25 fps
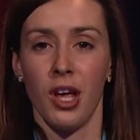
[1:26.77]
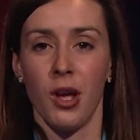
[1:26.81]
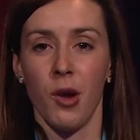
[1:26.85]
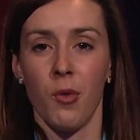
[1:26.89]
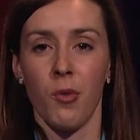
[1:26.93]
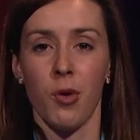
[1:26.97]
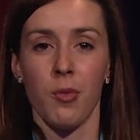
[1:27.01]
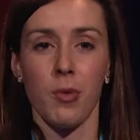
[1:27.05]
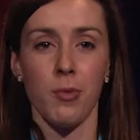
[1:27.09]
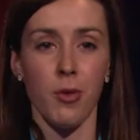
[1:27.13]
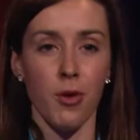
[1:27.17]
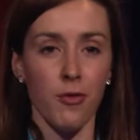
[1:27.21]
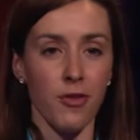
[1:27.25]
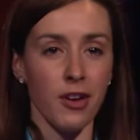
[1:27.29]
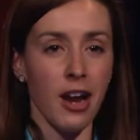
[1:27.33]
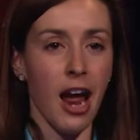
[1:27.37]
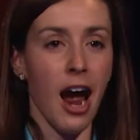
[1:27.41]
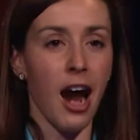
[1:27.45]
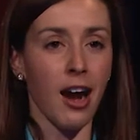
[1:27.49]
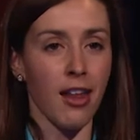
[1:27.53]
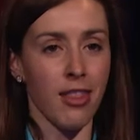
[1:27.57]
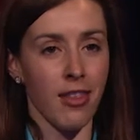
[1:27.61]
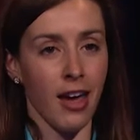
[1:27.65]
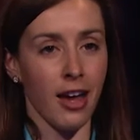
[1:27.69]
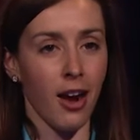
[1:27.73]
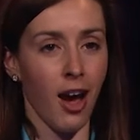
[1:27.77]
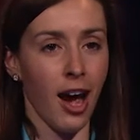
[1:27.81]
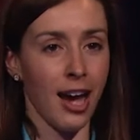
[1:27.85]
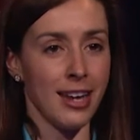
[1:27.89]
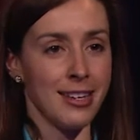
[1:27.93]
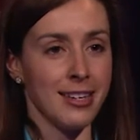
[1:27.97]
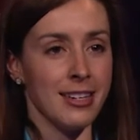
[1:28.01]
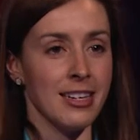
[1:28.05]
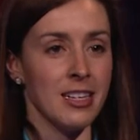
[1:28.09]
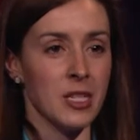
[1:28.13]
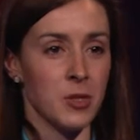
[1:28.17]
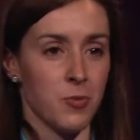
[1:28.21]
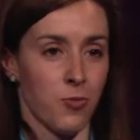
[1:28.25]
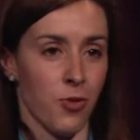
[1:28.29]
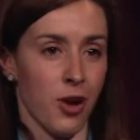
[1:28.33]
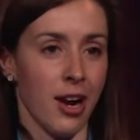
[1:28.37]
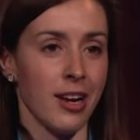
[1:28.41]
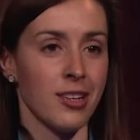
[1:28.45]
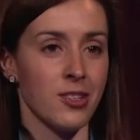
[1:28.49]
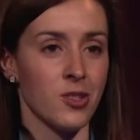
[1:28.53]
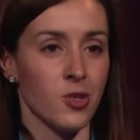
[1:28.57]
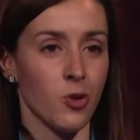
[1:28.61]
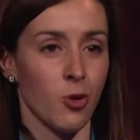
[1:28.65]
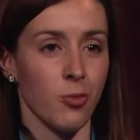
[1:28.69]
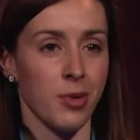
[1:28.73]
When we move it out of that ideas
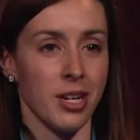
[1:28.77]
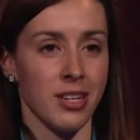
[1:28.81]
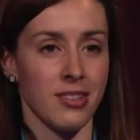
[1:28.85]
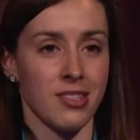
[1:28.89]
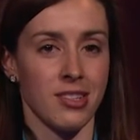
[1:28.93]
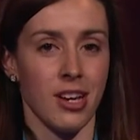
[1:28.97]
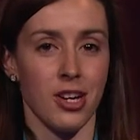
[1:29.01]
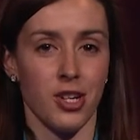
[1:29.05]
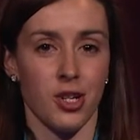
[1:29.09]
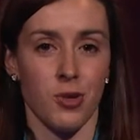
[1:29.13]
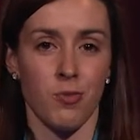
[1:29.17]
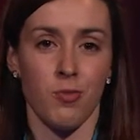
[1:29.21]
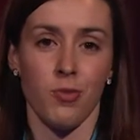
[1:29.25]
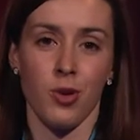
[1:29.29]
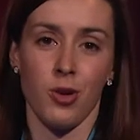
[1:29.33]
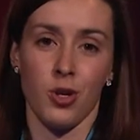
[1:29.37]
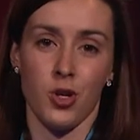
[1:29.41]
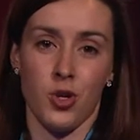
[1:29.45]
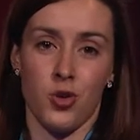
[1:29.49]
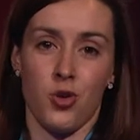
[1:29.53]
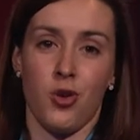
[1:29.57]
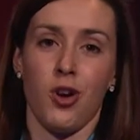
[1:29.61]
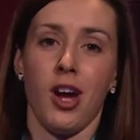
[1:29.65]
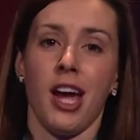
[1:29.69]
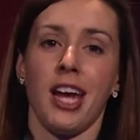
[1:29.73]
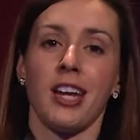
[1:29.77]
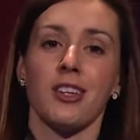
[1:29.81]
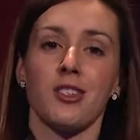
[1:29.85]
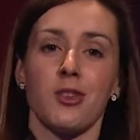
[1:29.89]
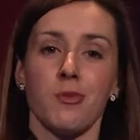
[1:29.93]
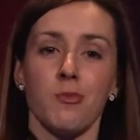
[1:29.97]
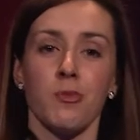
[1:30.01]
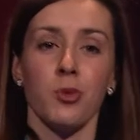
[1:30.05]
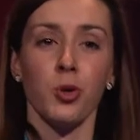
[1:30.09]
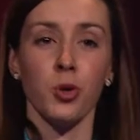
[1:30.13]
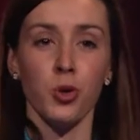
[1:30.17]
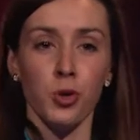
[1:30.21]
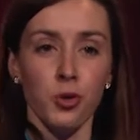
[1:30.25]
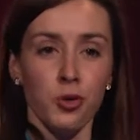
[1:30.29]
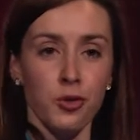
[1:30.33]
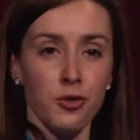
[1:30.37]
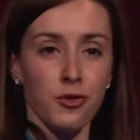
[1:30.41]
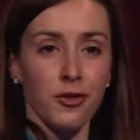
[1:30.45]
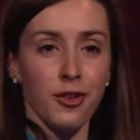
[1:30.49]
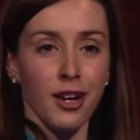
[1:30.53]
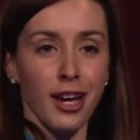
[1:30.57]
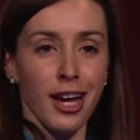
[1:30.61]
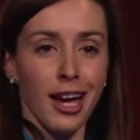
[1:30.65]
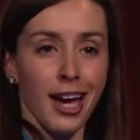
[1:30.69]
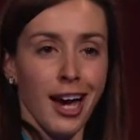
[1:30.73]
brainstorming session, we're trying to move
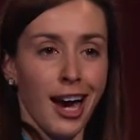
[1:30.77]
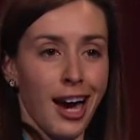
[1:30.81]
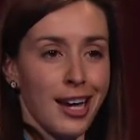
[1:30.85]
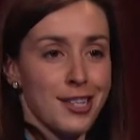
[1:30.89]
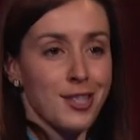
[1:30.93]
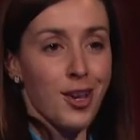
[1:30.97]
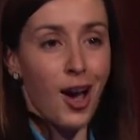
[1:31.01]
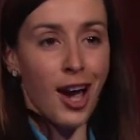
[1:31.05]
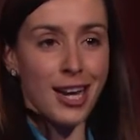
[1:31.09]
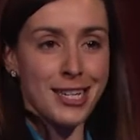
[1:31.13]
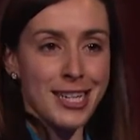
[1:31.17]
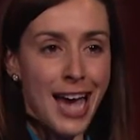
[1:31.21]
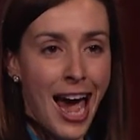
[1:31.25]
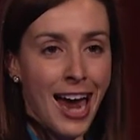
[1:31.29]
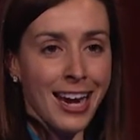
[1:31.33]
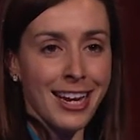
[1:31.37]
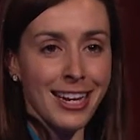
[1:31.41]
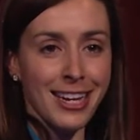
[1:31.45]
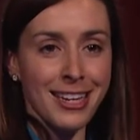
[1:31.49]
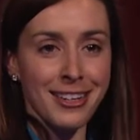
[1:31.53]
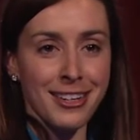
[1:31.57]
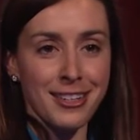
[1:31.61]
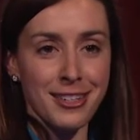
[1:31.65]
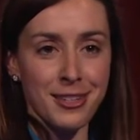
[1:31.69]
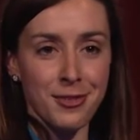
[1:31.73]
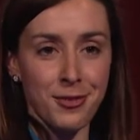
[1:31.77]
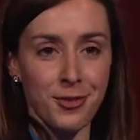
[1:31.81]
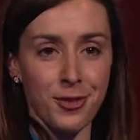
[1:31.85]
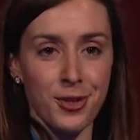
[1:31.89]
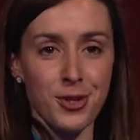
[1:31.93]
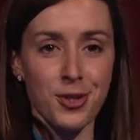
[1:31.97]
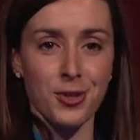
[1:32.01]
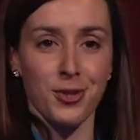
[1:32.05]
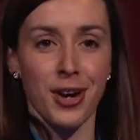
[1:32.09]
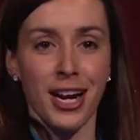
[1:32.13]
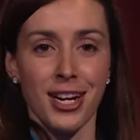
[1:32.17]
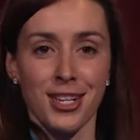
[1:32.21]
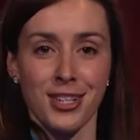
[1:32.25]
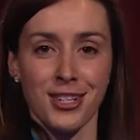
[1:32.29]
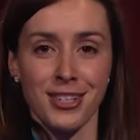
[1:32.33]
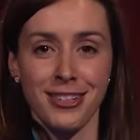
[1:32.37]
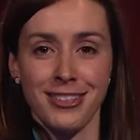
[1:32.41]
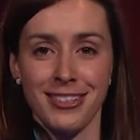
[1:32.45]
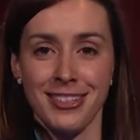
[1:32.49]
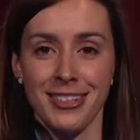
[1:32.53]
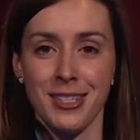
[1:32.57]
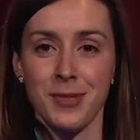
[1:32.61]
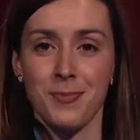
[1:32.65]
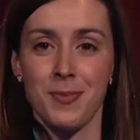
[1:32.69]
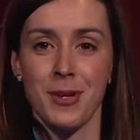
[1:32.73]
a Titanic in a different
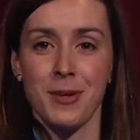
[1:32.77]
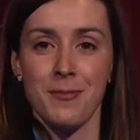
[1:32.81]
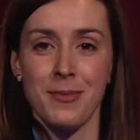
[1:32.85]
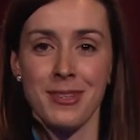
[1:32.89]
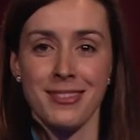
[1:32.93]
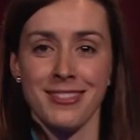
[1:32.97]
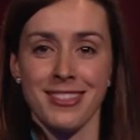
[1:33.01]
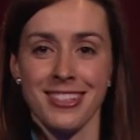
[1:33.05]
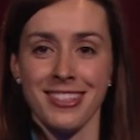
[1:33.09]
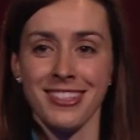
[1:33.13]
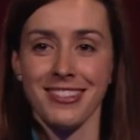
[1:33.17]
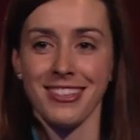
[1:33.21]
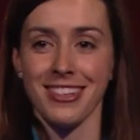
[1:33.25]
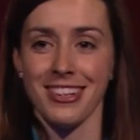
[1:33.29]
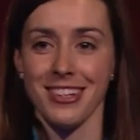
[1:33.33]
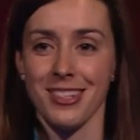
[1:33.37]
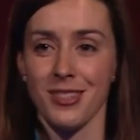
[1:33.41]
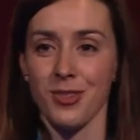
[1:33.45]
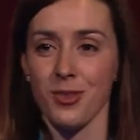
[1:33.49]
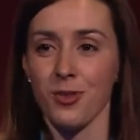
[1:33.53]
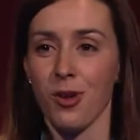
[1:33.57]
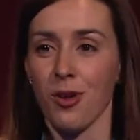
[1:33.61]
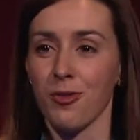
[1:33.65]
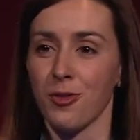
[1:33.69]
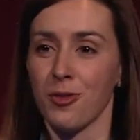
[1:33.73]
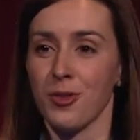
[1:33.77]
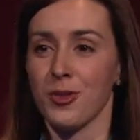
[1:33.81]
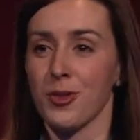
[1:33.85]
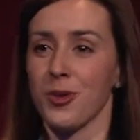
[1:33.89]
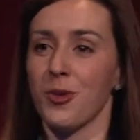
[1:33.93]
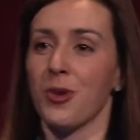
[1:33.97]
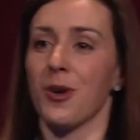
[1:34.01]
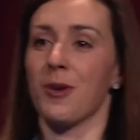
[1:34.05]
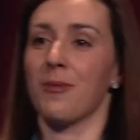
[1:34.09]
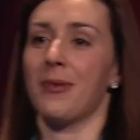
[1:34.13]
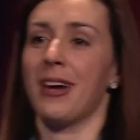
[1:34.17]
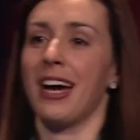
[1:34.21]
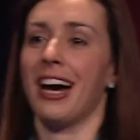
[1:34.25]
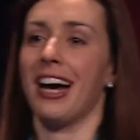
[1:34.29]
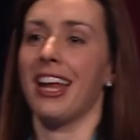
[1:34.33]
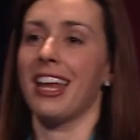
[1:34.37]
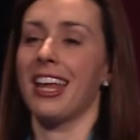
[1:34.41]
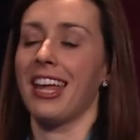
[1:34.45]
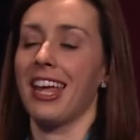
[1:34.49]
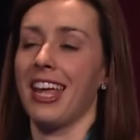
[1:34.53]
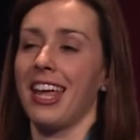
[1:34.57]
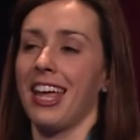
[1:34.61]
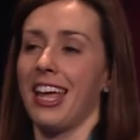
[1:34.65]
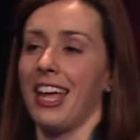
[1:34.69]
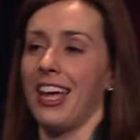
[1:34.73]
direction, as big business leaders will often talk about,
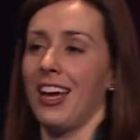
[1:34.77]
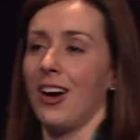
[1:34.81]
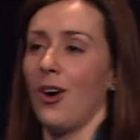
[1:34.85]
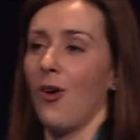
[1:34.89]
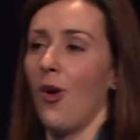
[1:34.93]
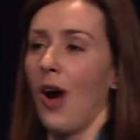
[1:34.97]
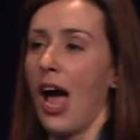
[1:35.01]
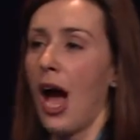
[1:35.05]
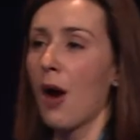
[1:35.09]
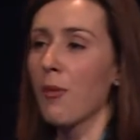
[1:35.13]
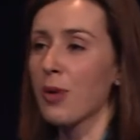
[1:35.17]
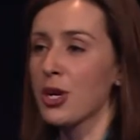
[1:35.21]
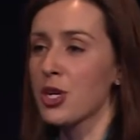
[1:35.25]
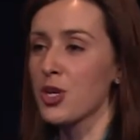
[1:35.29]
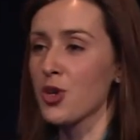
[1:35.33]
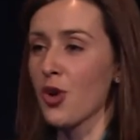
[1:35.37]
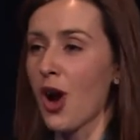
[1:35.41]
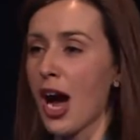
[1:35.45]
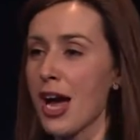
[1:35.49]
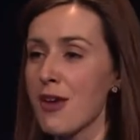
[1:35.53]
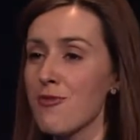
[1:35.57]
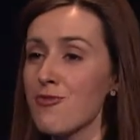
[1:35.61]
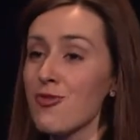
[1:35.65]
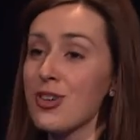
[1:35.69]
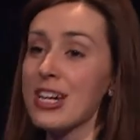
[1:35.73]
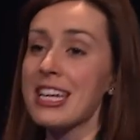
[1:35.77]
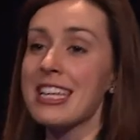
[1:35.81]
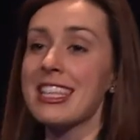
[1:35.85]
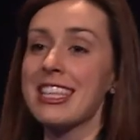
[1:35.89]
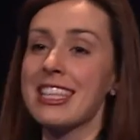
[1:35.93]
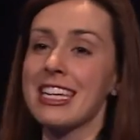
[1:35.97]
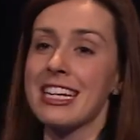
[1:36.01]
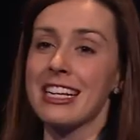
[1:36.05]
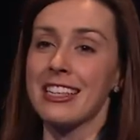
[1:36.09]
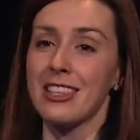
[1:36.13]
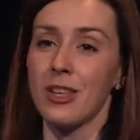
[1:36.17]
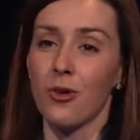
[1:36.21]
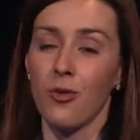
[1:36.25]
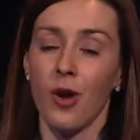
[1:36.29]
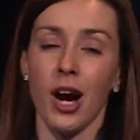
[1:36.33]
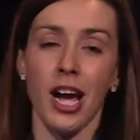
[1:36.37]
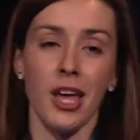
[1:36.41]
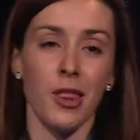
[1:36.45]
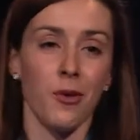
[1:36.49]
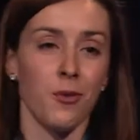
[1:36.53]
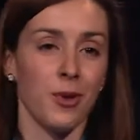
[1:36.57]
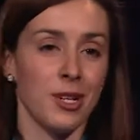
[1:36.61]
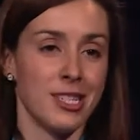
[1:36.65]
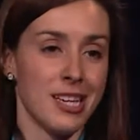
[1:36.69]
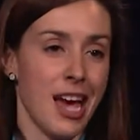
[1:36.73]
or how we try and rethink the way
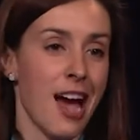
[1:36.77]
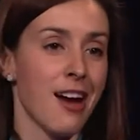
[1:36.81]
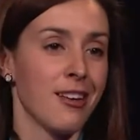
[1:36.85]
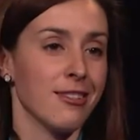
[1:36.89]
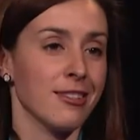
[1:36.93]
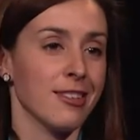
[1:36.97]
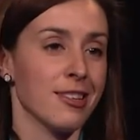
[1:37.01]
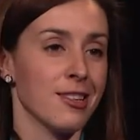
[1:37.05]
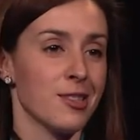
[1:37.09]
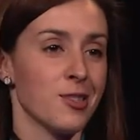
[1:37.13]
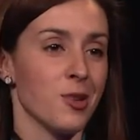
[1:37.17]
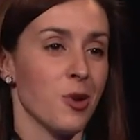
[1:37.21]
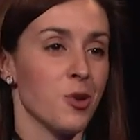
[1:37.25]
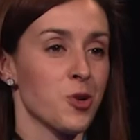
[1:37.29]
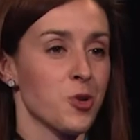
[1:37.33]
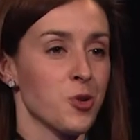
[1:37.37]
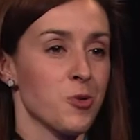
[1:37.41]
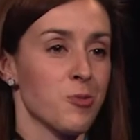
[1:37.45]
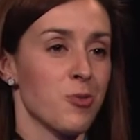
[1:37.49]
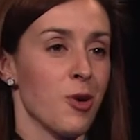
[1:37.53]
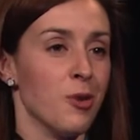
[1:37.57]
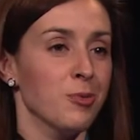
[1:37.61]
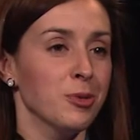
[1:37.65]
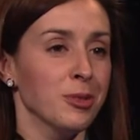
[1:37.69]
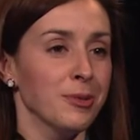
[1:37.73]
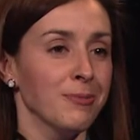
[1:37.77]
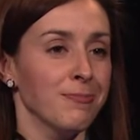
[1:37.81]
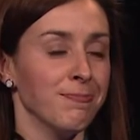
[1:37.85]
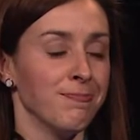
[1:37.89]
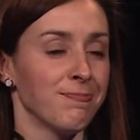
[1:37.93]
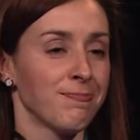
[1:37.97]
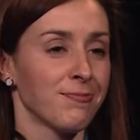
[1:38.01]
that we're tackling a social problem.